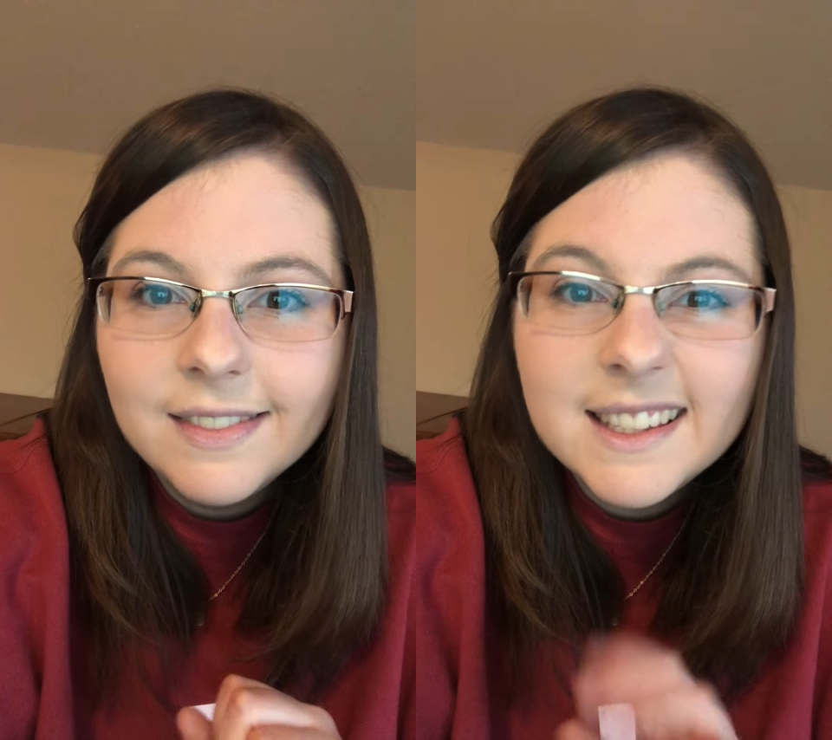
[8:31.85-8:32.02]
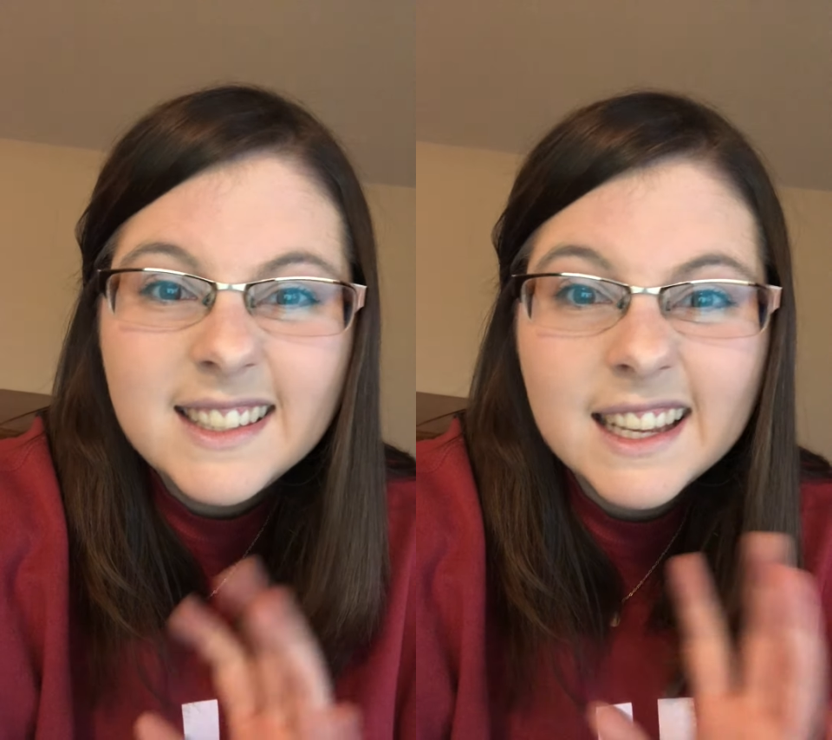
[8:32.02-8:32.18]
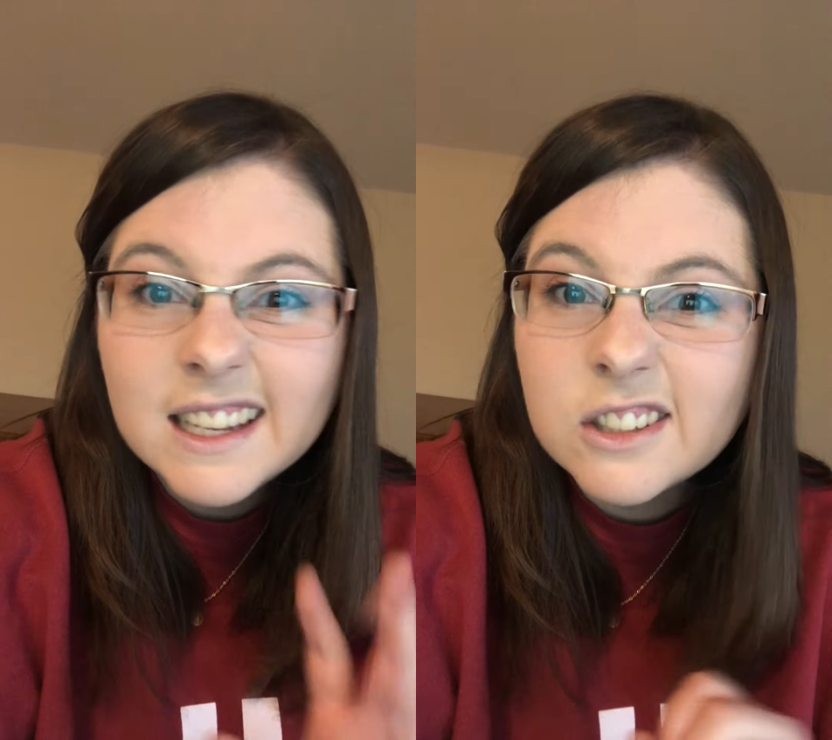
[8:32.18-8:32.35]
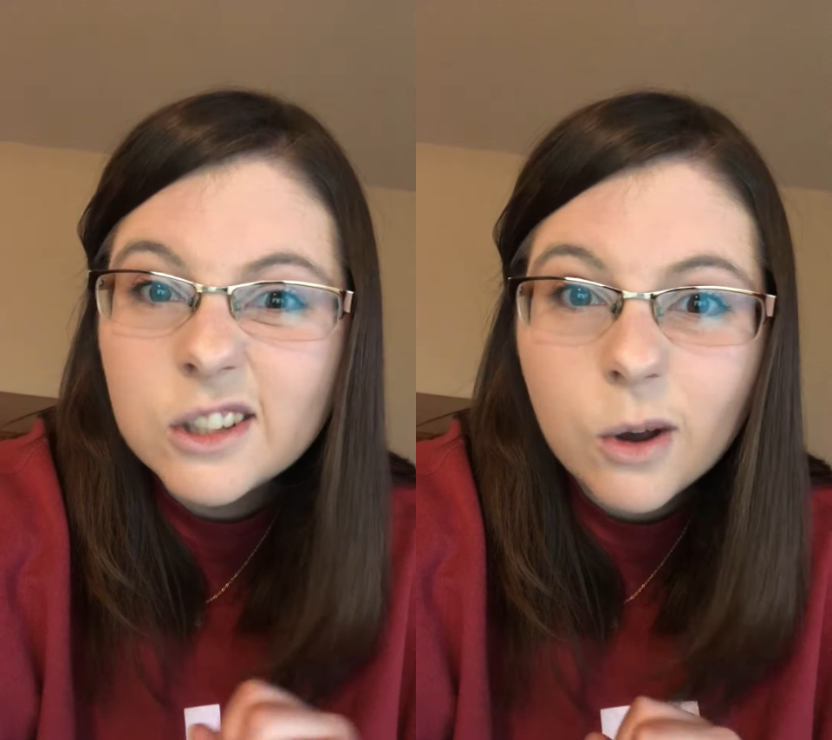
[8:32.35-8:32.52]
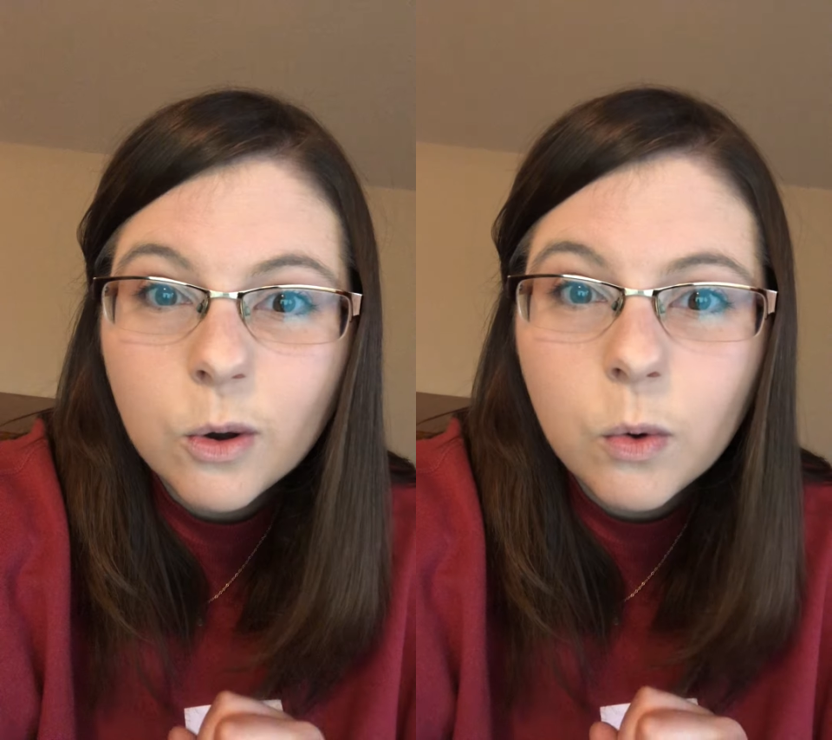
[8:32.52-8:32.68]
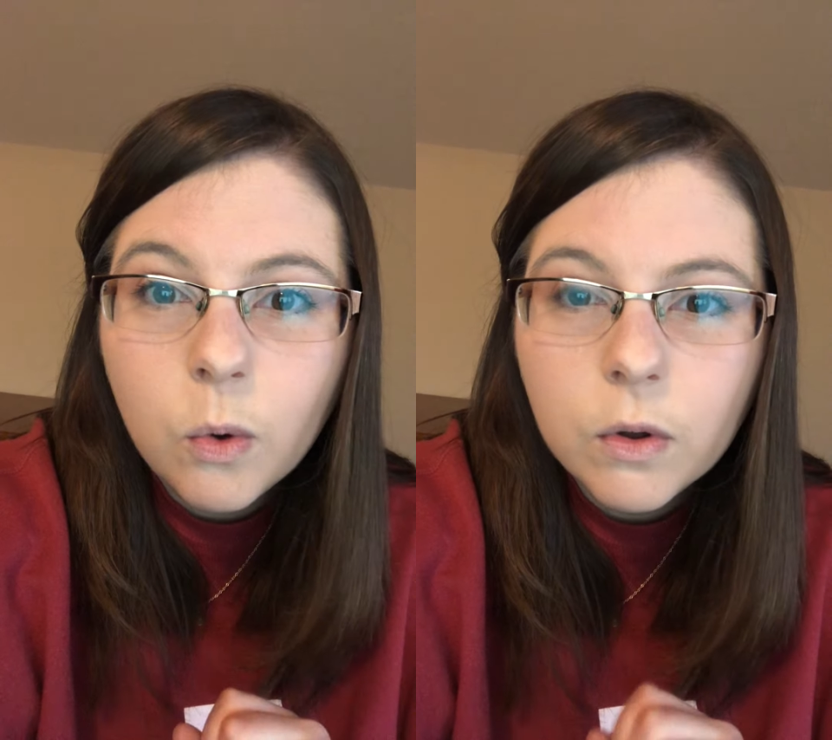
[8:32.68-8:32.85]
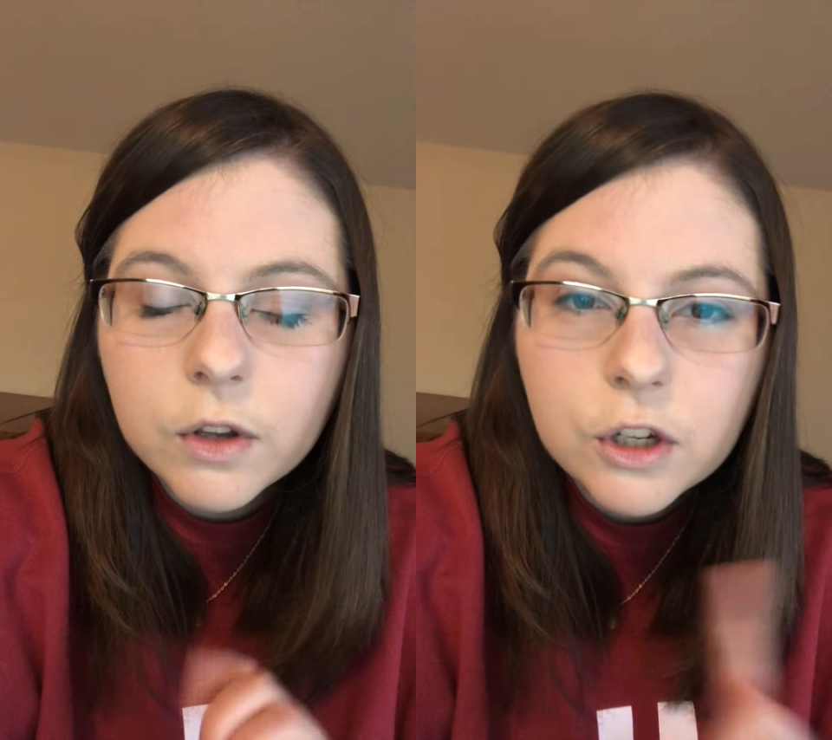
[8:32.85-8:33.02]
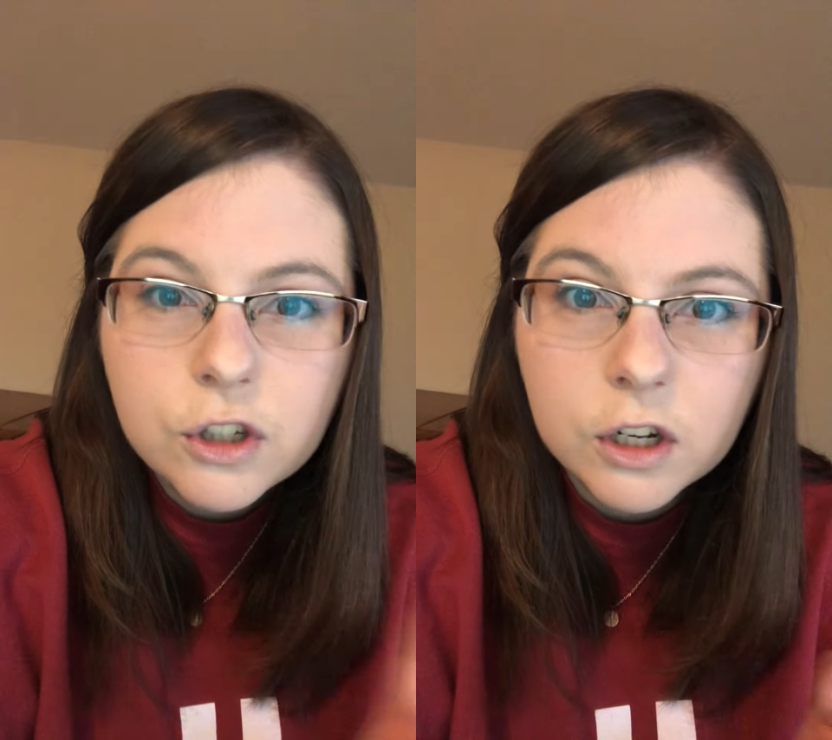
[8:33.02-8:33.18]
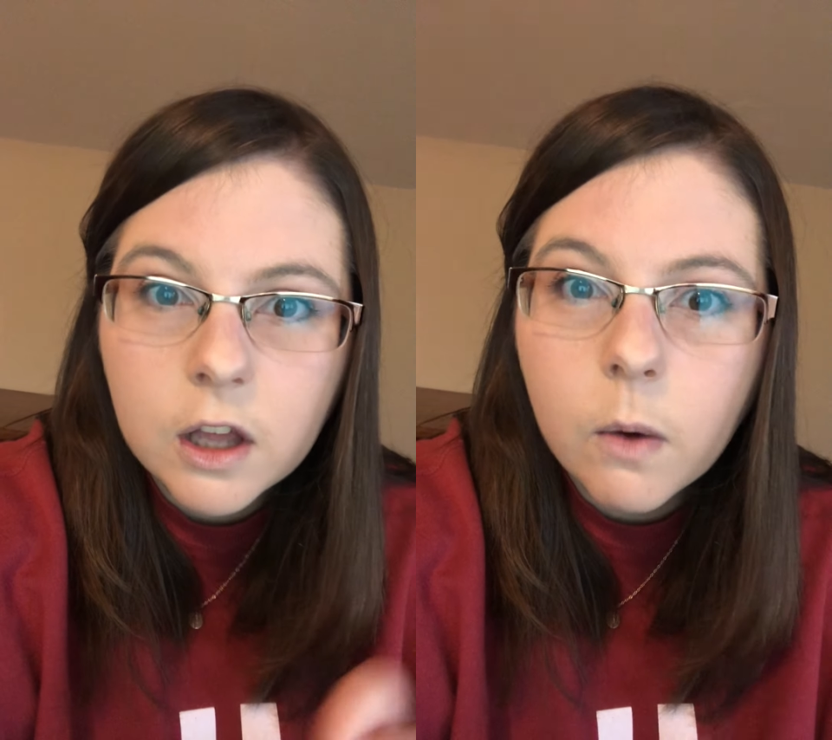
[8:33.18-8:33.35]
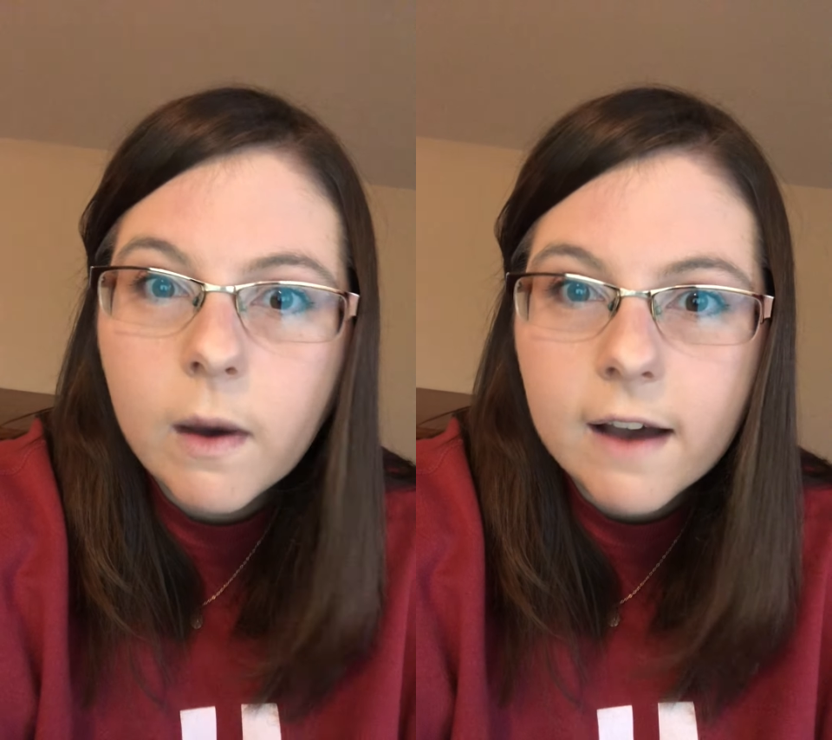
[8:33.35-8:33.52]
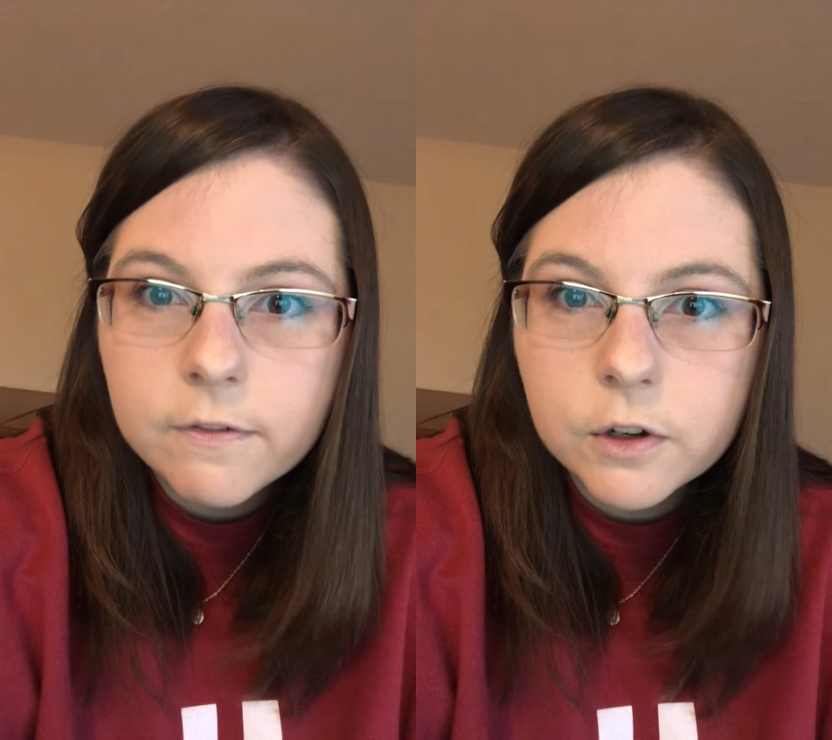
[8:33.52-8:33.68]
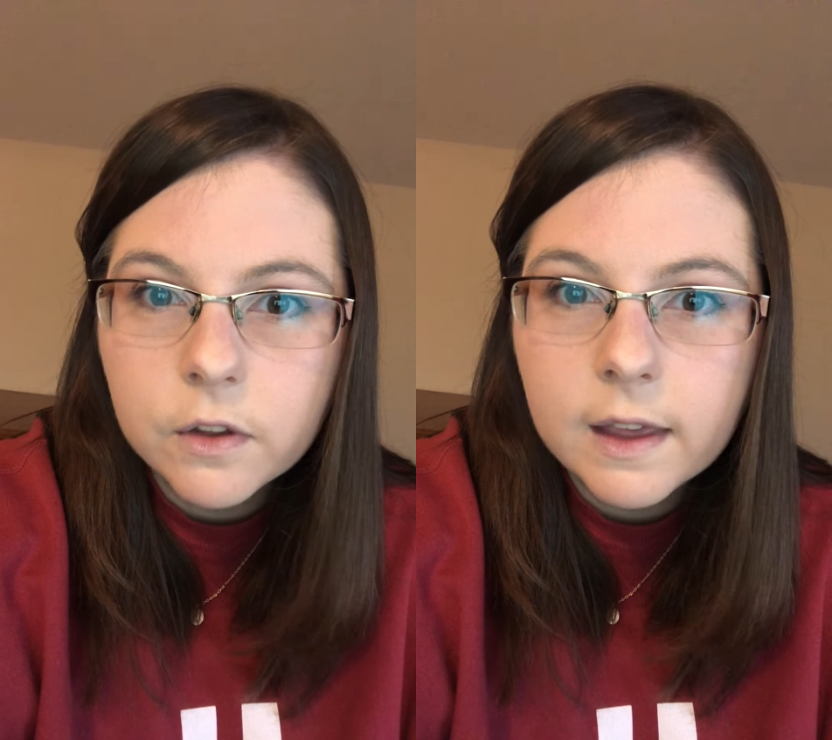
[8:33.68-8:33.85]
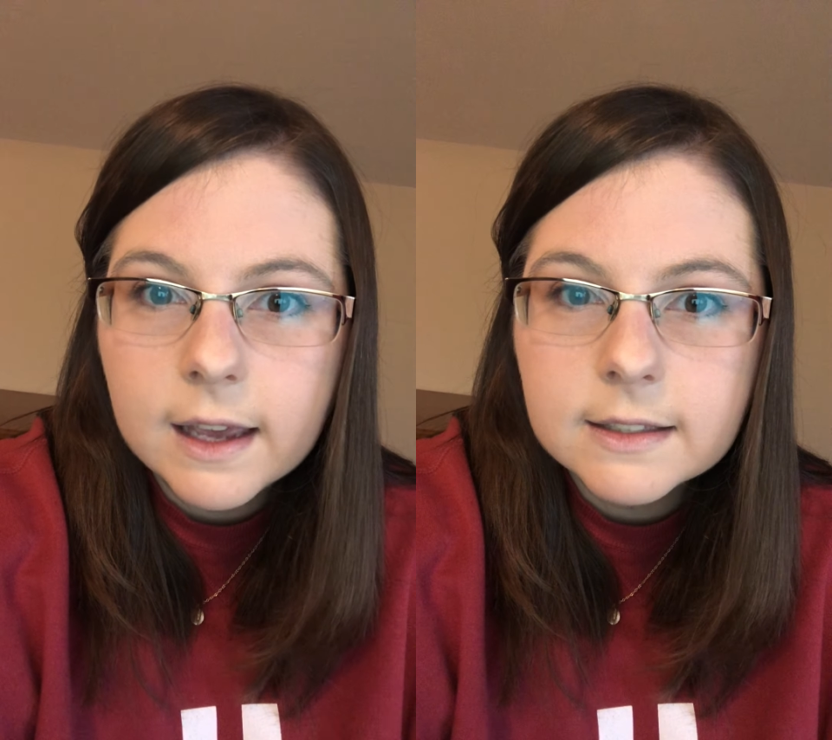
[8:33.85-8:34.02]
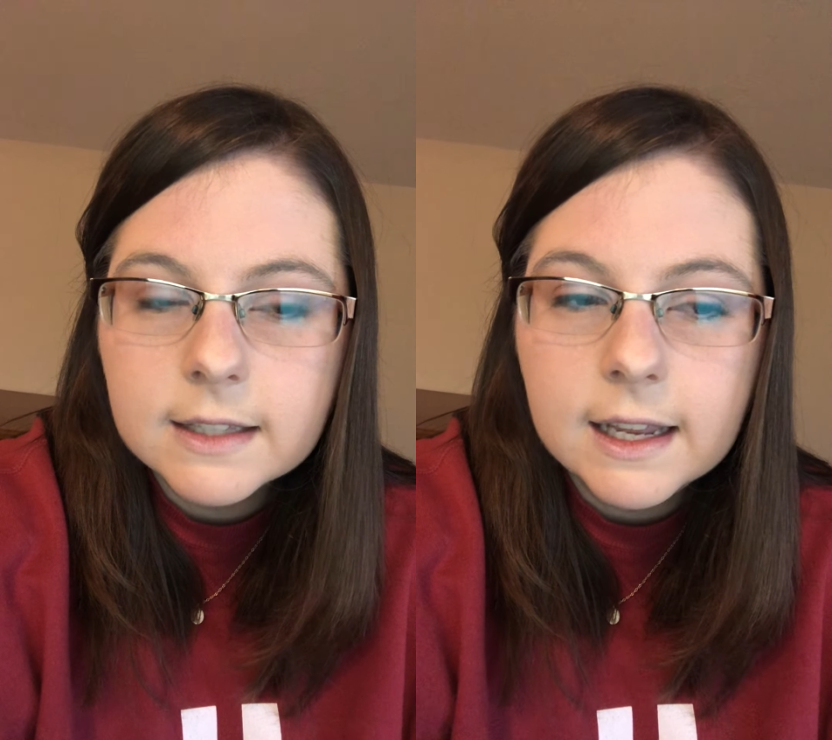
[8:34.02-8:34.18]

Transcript: This thing is so cool. You should go after this."